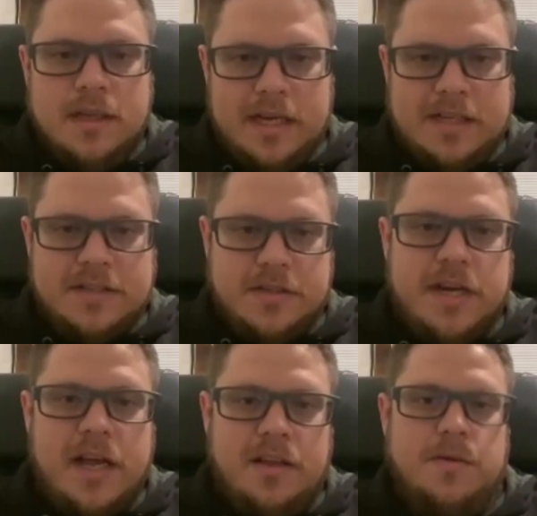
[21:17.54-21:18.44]
Like that's how
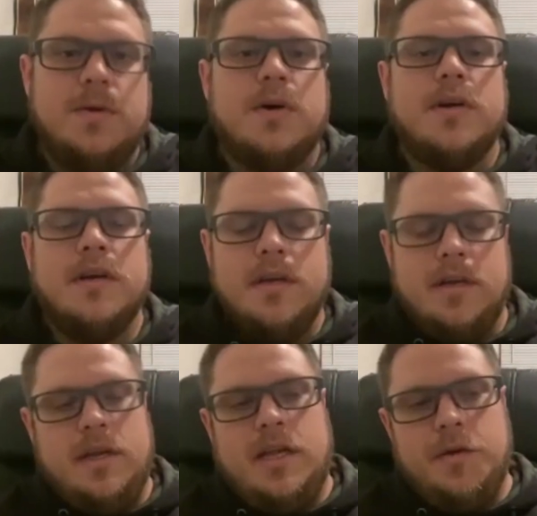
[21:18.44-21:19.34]
shallow you are.
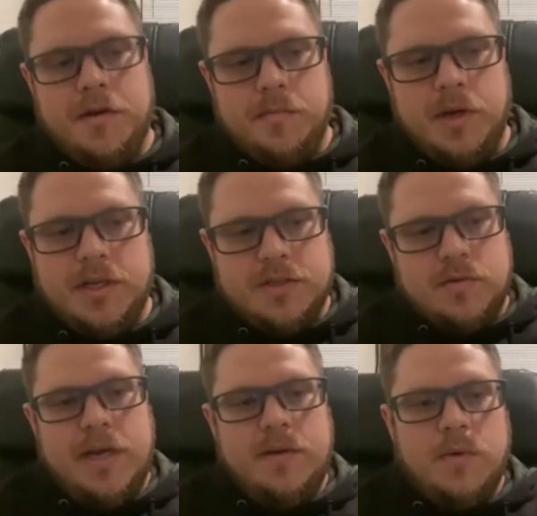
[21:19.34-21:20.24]
And you can buzz a
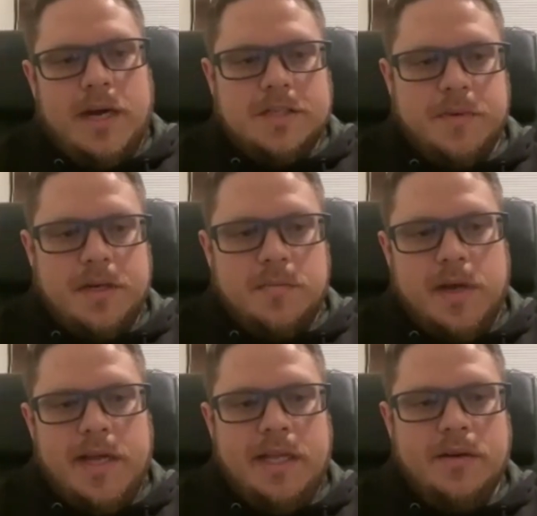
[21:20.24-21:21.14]
red and white spinner
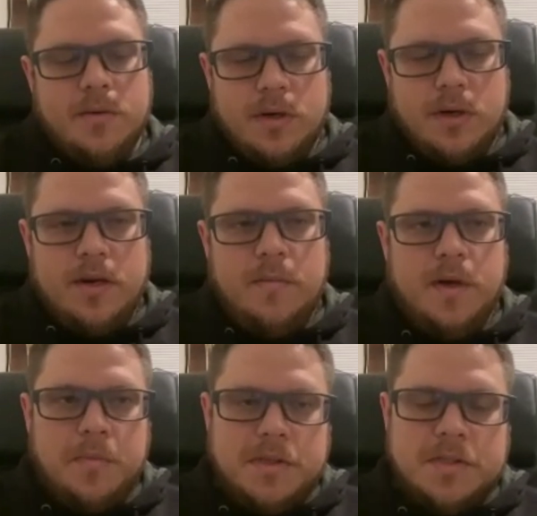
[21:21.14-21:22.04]
bait or a green
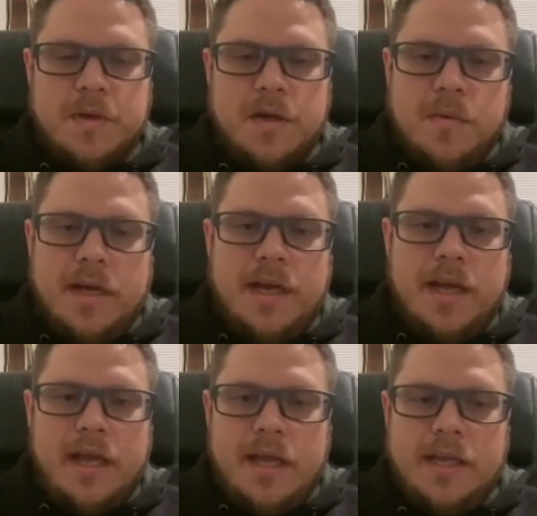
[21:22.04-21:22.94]
pumpkin spinner bait
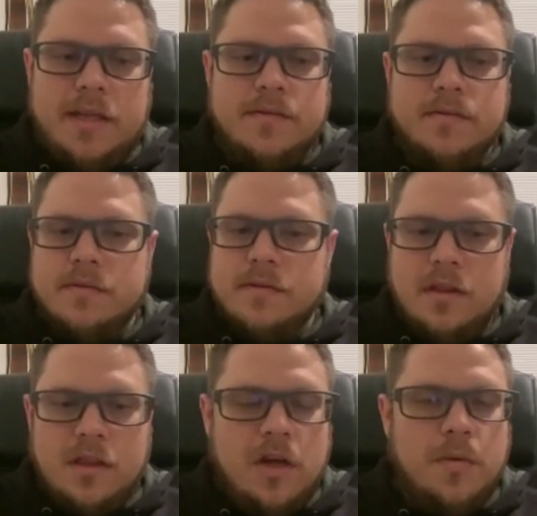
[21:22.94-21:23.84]
and
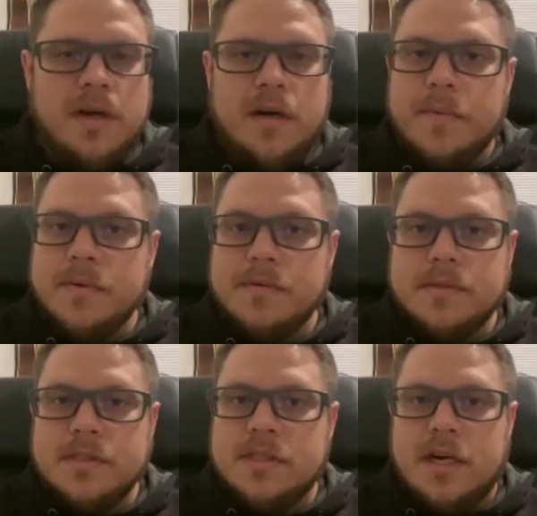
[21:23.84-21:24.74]
load up
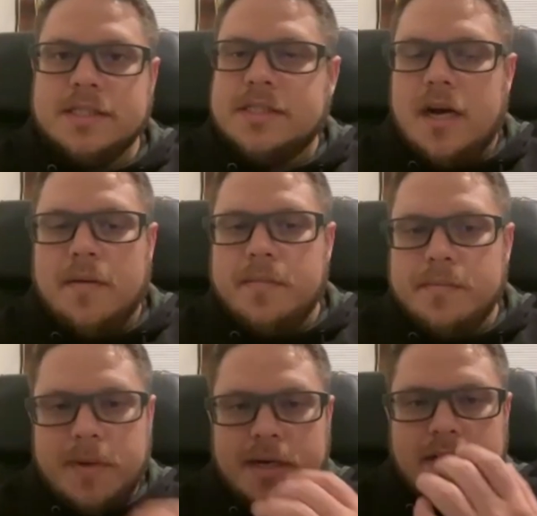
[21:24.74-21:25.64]
just nonstop,
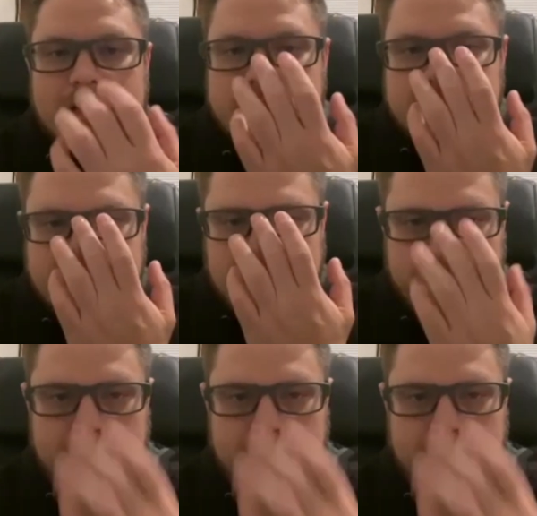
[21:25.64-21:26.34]
paralleling those